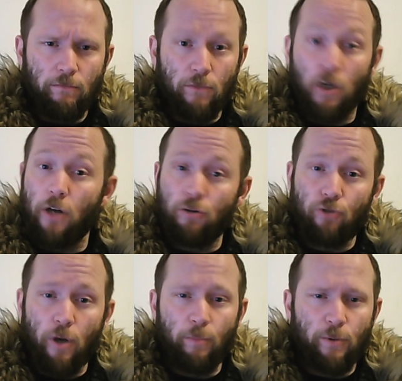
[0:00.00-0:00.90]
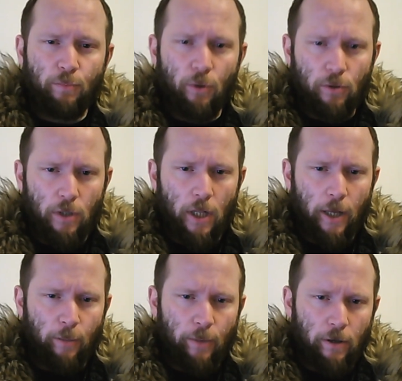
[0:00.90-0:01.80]
Donald Trump has poked a
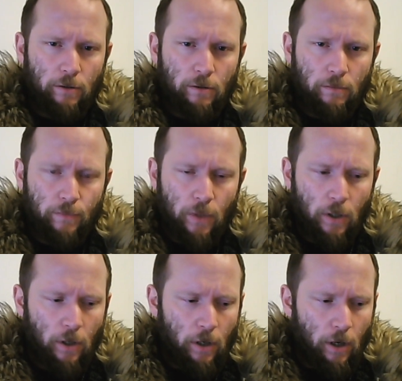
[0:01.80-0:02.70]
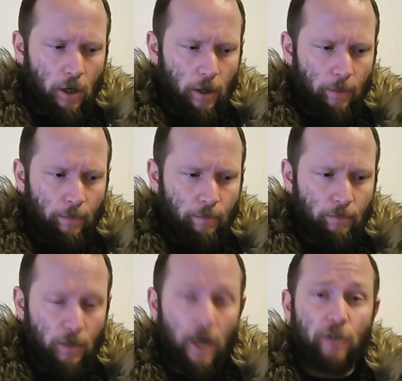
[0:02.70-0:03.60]
lot of bears.
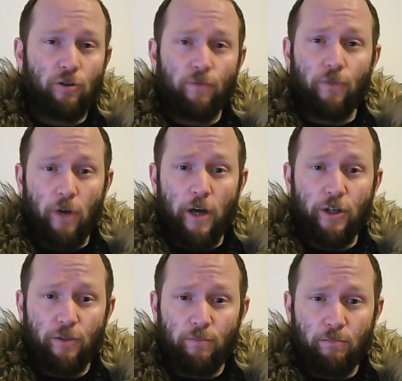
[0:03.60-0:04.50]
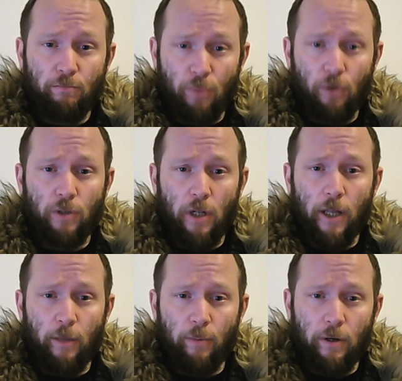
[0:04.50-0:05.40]
Nigel Farage poked a
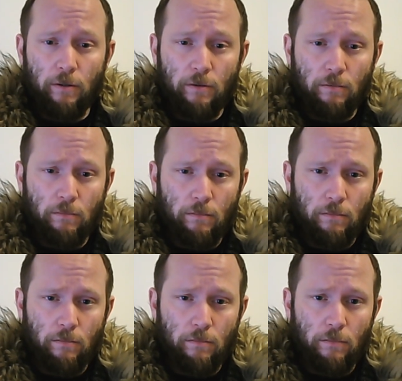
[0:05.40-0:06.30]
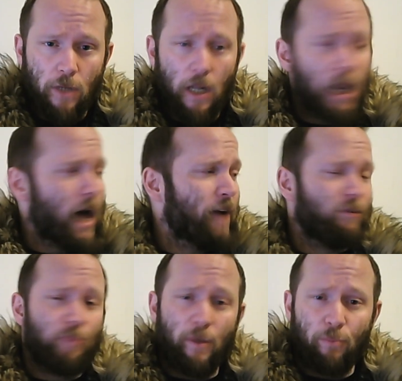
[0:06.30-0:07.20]
lot of bears. A lot
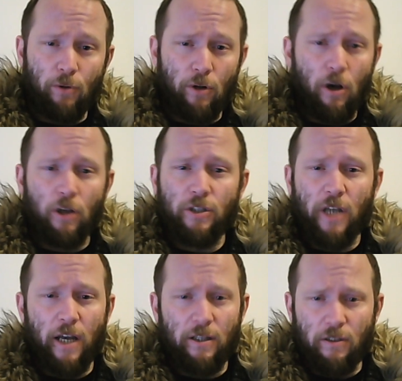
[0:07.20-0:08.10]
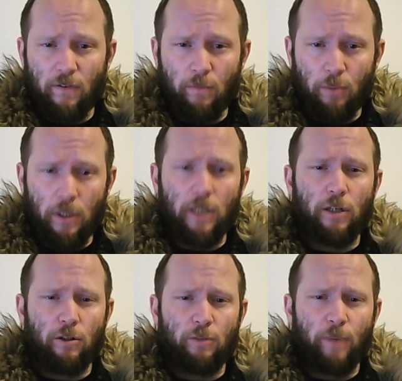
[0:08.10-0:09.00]
of people on all sides of the
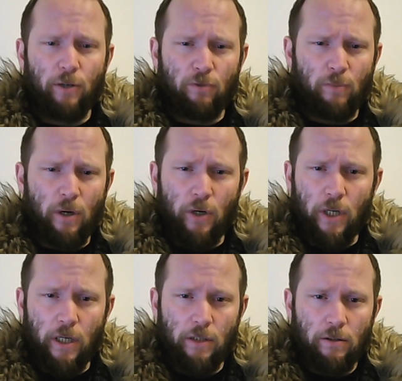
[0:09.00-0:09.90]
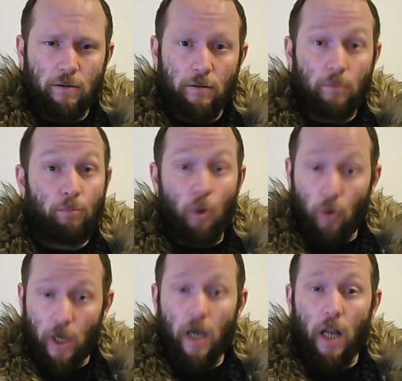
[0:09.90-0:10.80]
political spectrum nowadays
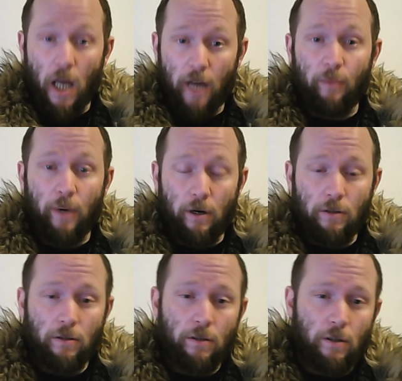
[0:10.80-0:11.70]
poking a lot of bears.